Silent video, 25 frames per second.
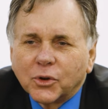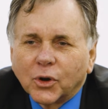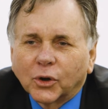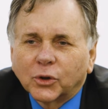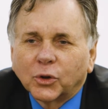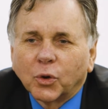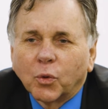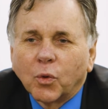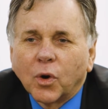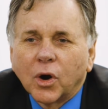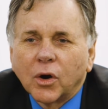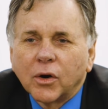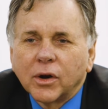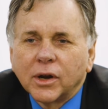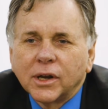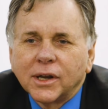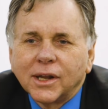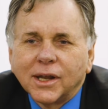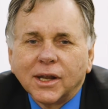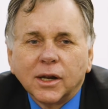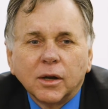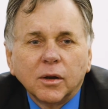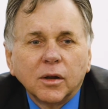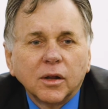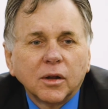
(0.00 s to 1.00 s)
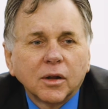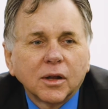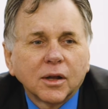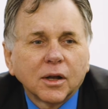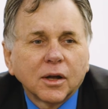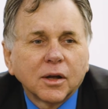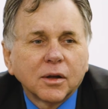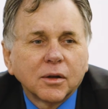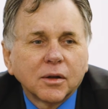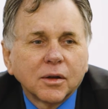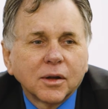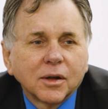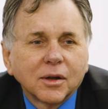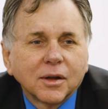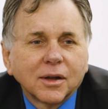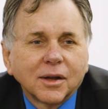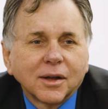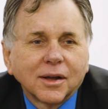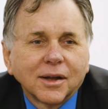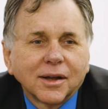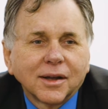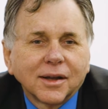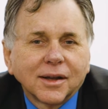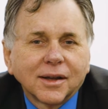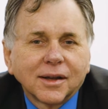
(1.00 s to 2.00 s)
Dr. Warren in uh,
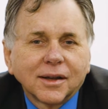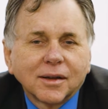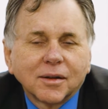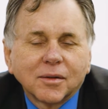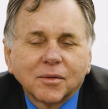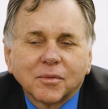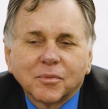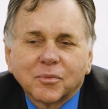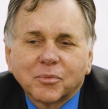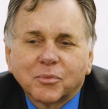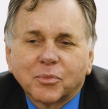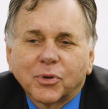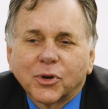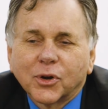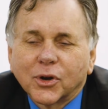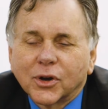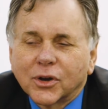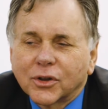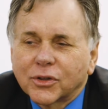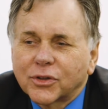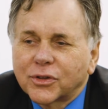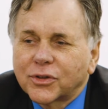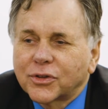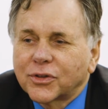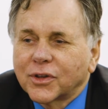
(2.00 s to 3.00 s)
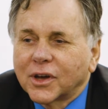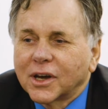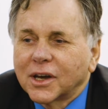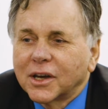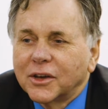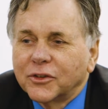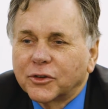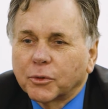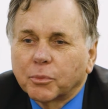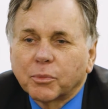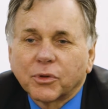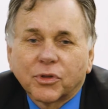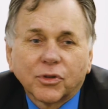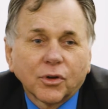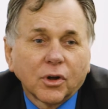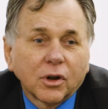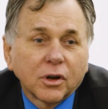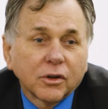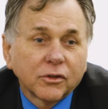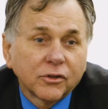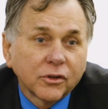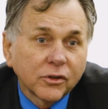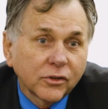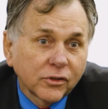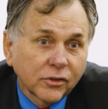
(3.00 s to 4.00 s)
uh Perth uh, is a
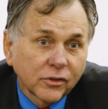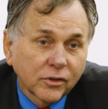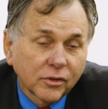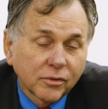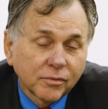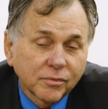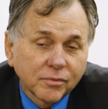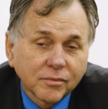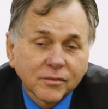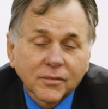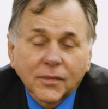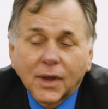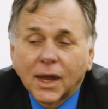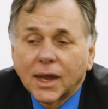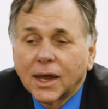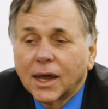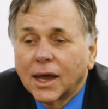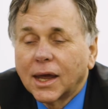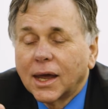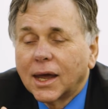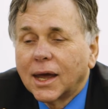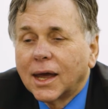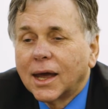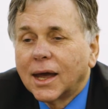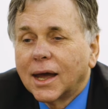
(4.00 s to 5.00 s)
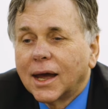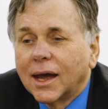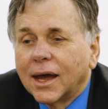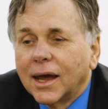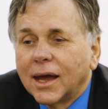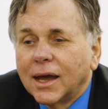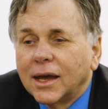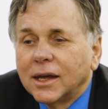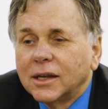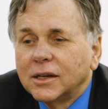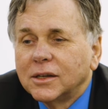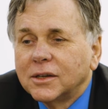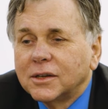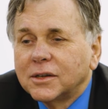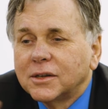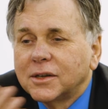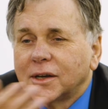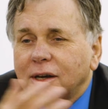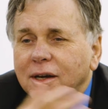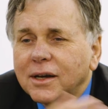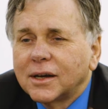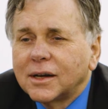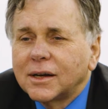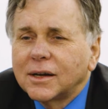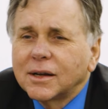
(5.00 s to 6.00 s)
pathologist, and
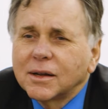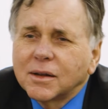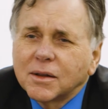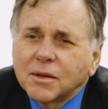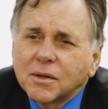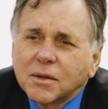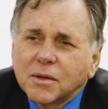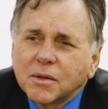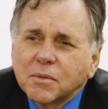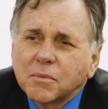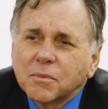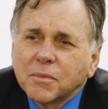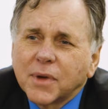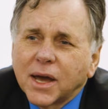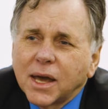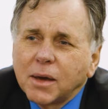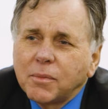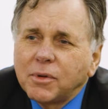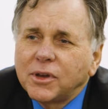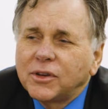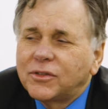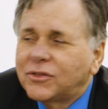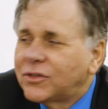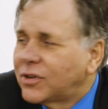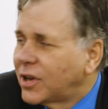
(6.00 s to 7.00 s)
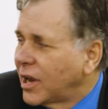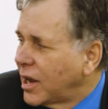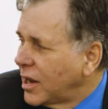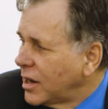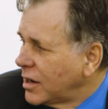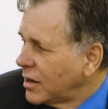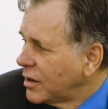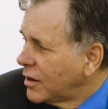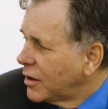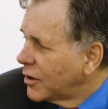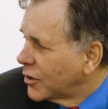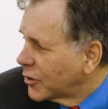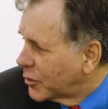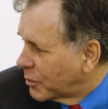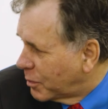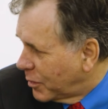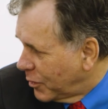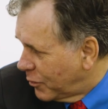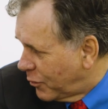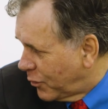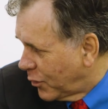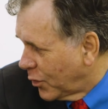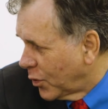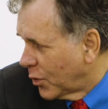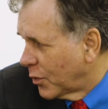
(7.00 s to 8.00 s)
uh, maybe 10 years
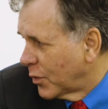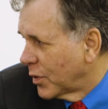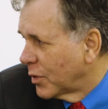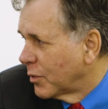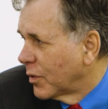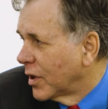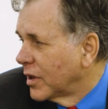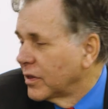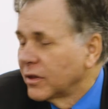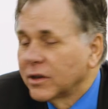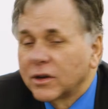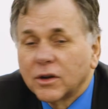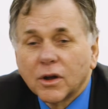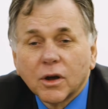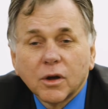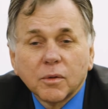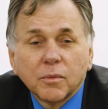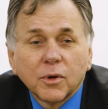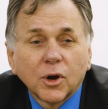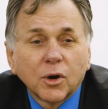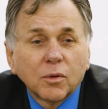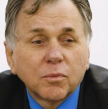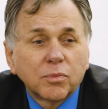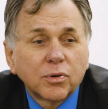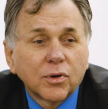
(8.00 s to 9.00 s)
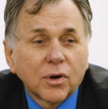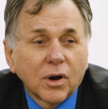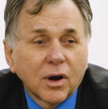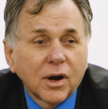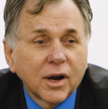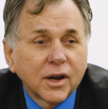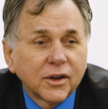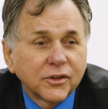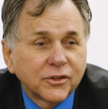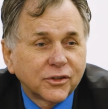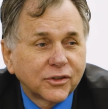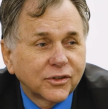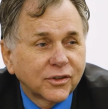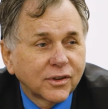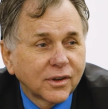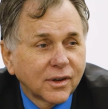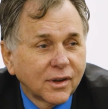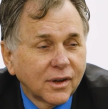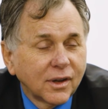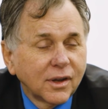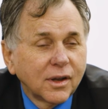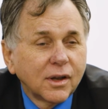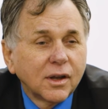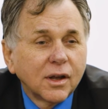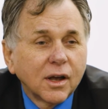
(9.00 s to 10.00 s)
before we won the Nobel Prize,
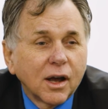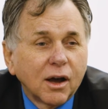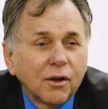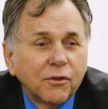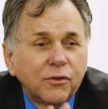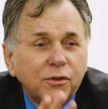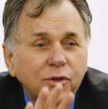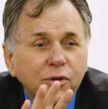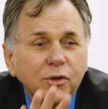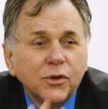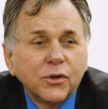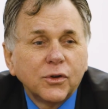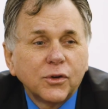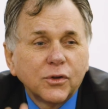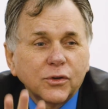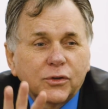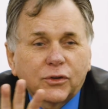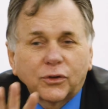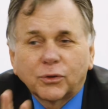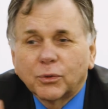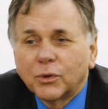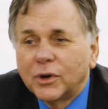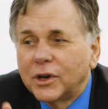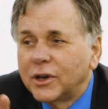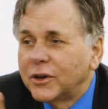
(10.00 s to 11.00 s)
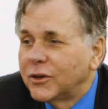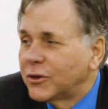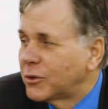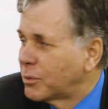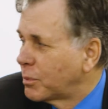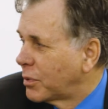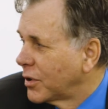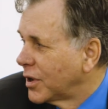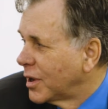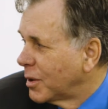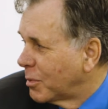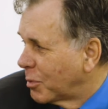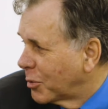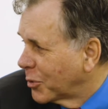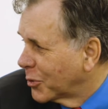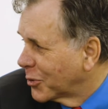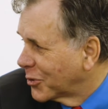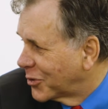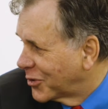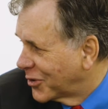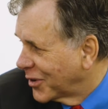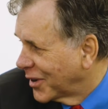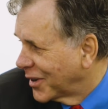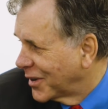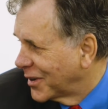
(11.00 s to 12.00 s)
a few Swedish people
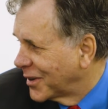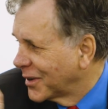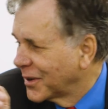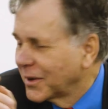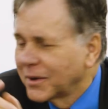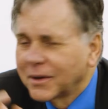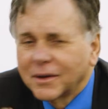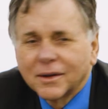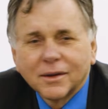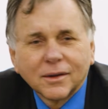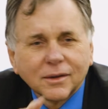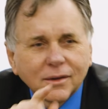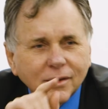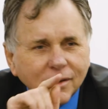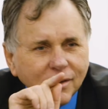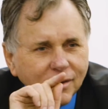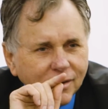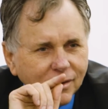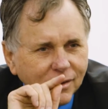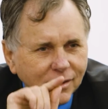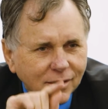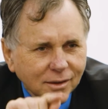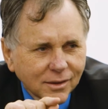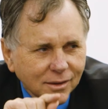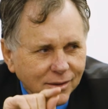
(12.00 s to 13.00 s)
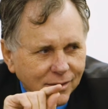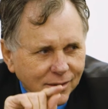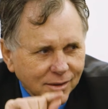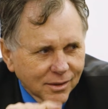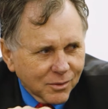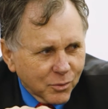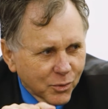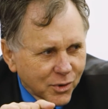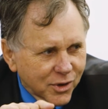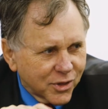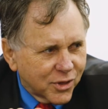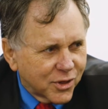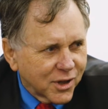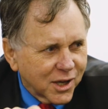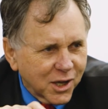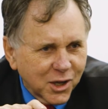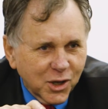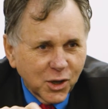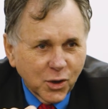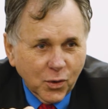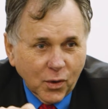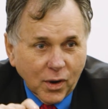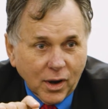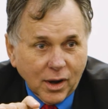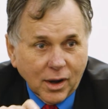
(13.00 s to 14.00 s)
said, We
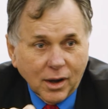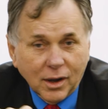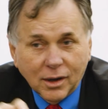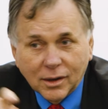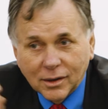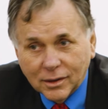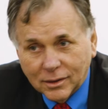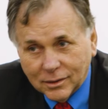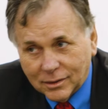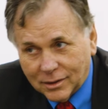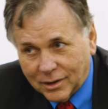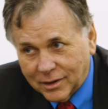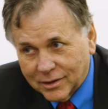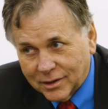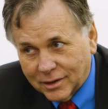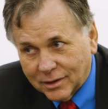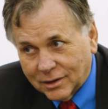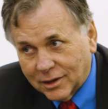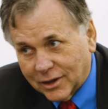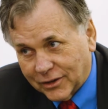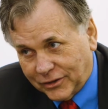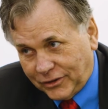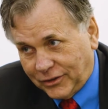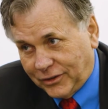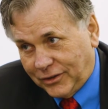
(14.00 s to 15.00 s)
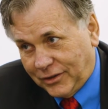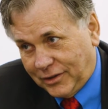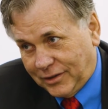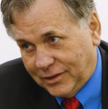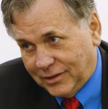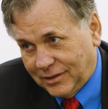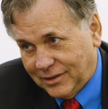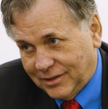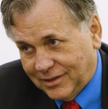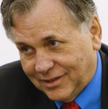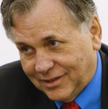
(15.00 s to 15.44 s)
think you are on the list.